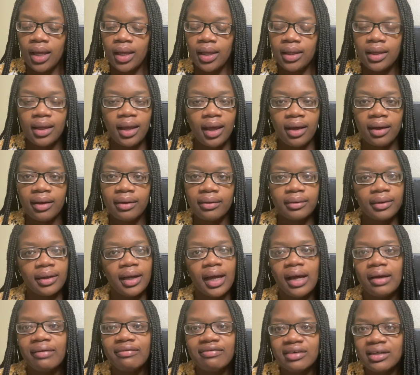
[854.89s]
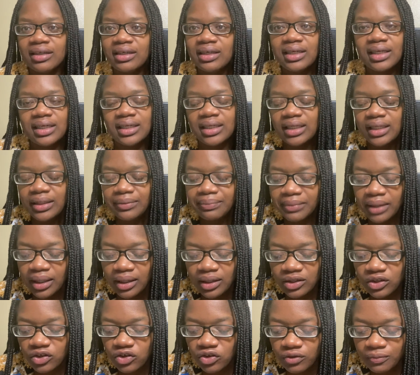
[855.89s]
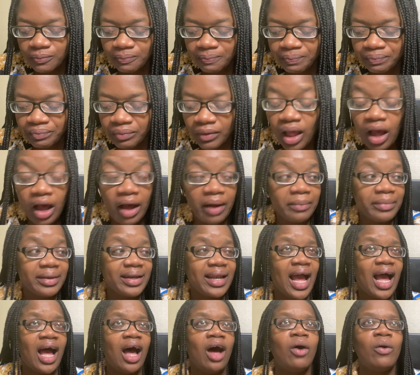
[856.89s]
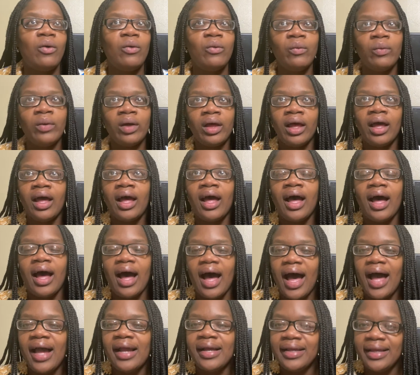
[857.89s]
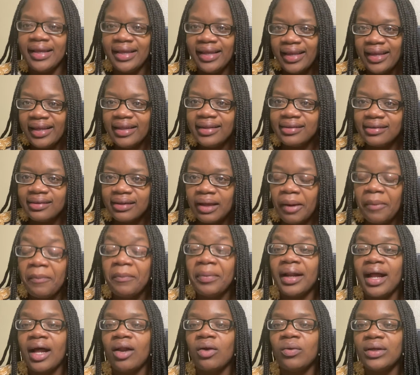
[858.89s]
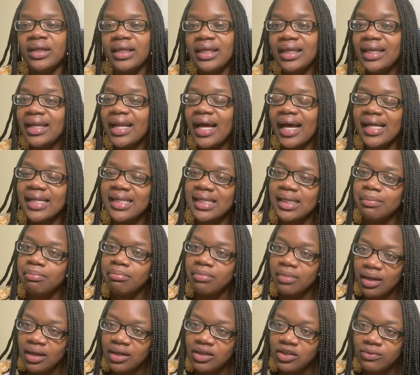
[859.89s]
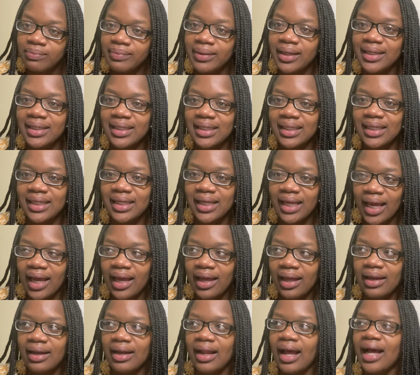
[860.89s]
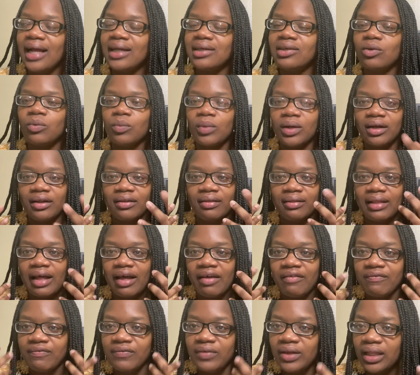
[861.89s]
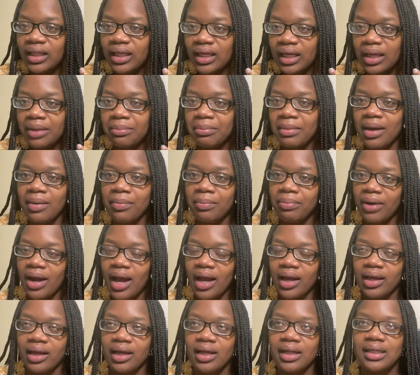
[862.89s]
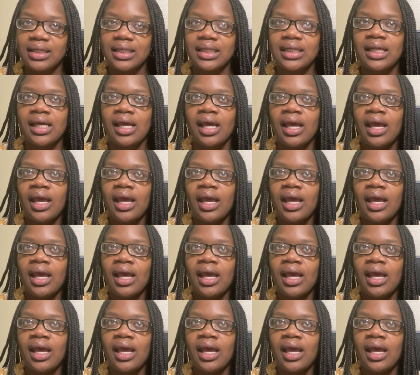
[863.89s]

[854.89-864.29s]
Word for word: yeah, I really didn't eat much. Um, now I eat, but I don't eat as much because again, I don't want that feeling in my brackets.